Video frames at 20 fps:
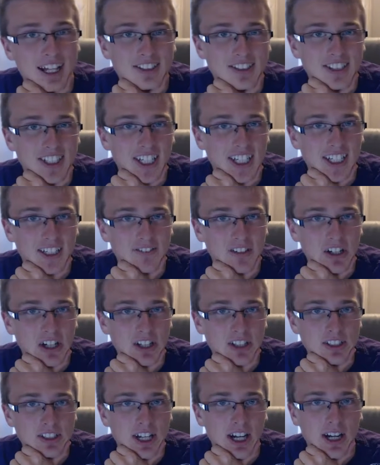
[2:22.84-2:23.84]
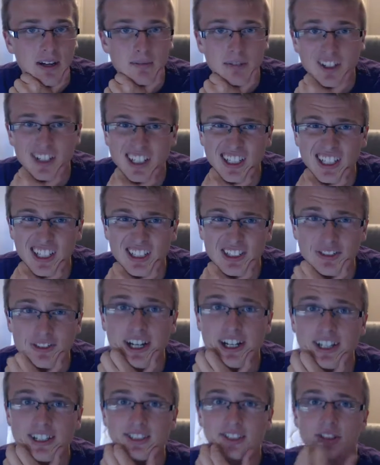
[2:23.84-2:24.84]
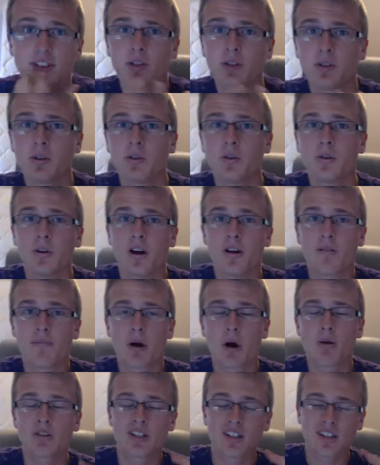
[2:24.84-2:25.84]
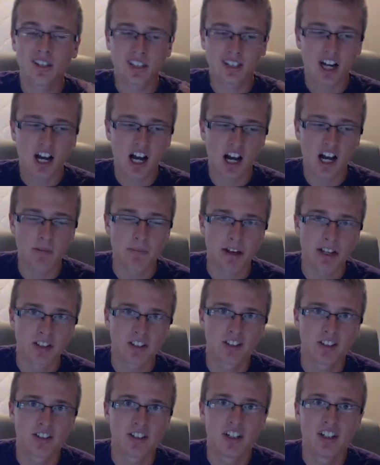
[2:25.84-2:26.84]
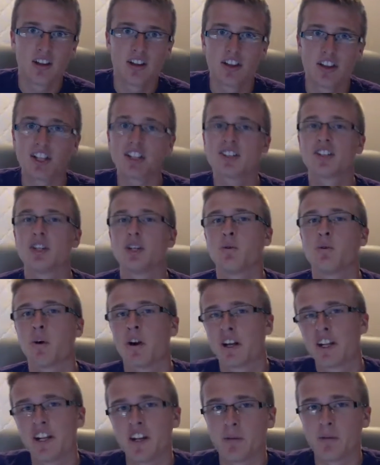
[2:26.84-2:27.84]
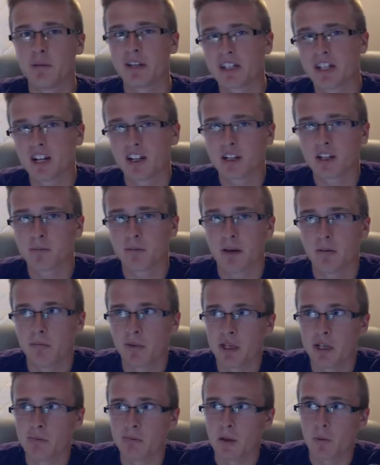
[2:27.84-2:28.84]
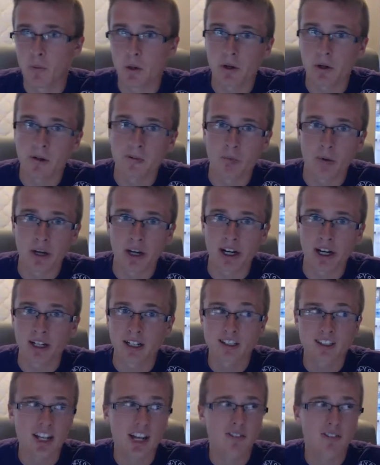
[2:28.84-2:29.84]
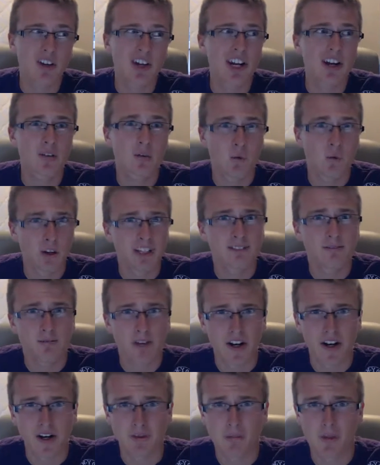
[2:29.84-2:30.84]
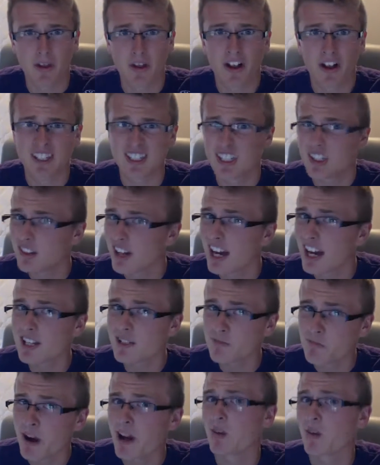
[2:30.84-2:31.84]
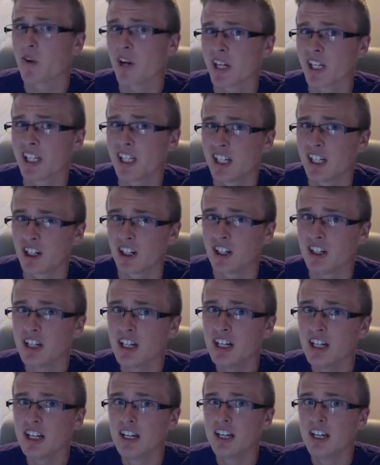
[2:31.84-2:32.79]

And second of all, I'm gonna need you guys to post in the comments things that you want to hear me talk about, me and my weird brain, because I have a lot of really random thoughts that you guys might want to hear.